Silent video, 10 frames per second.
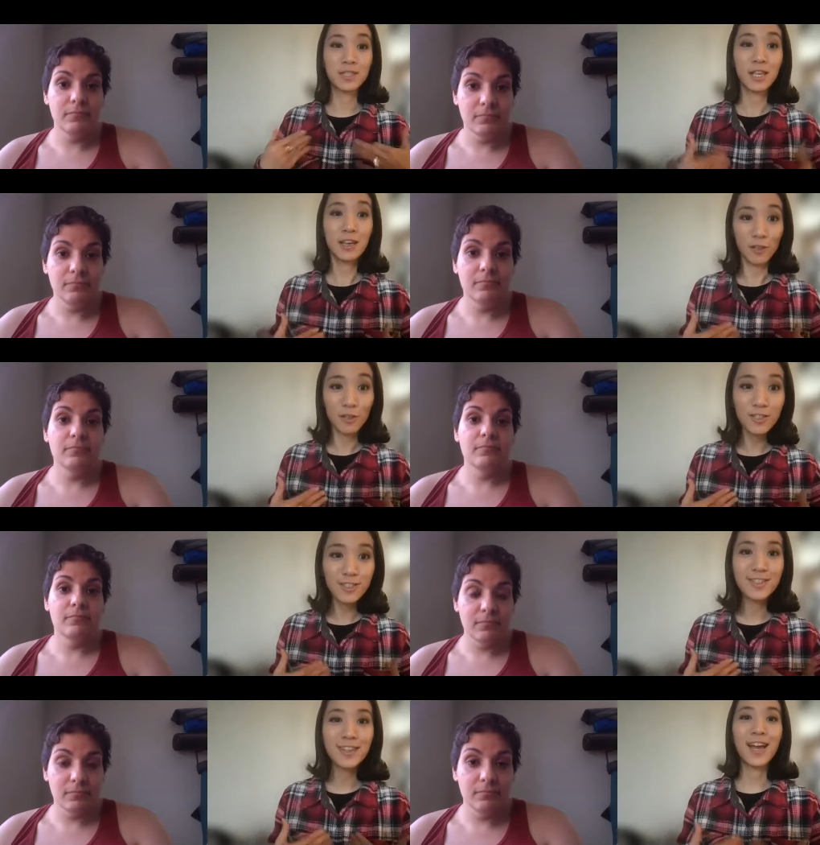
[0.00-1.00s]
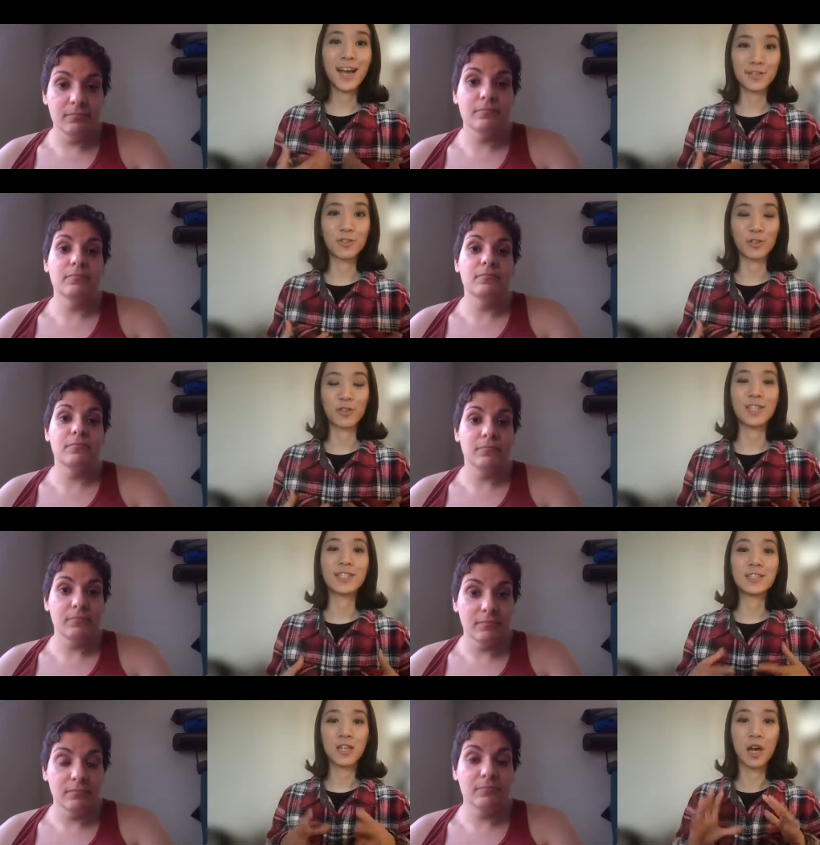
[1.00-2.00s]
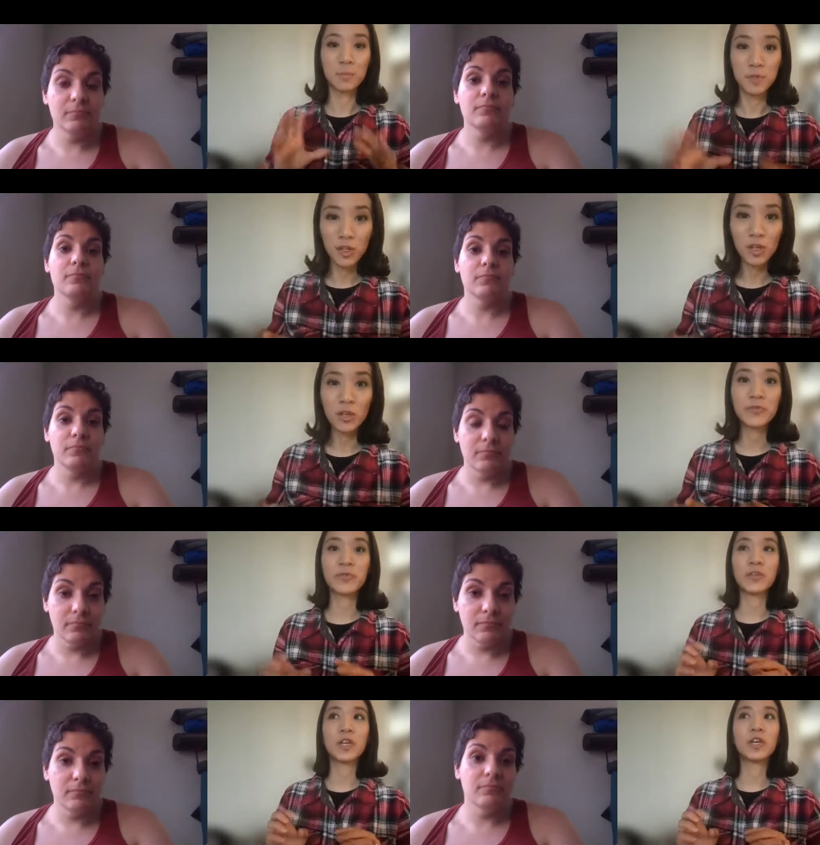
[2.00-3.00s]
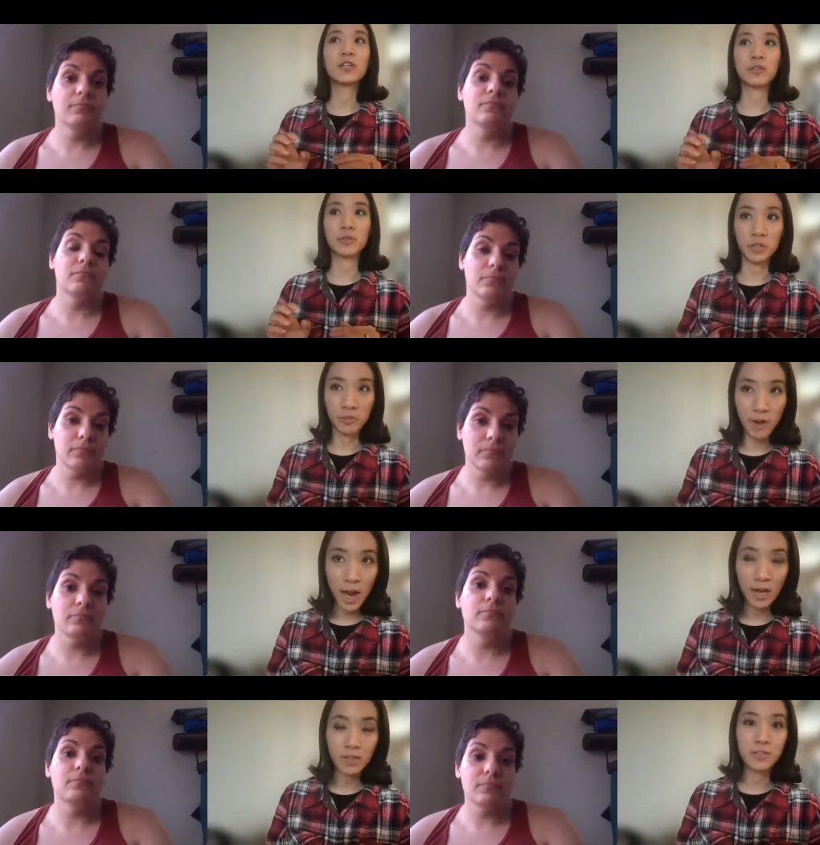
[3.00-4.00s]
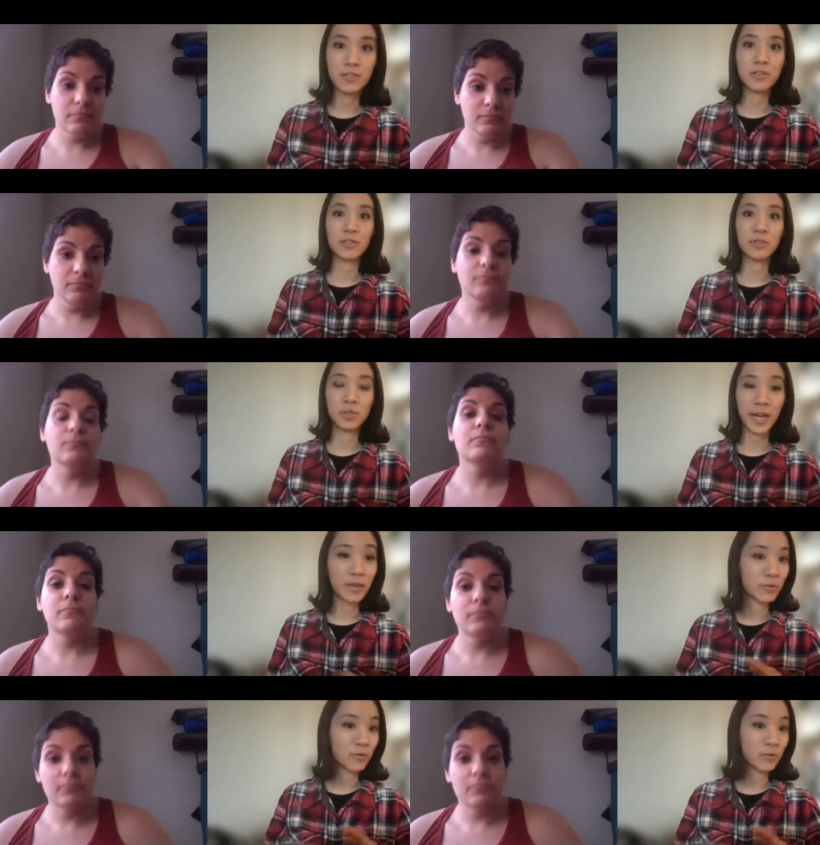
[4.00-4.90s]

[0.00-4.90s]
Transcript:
Speaker 1: skills as a journalist to observe to interact, to kind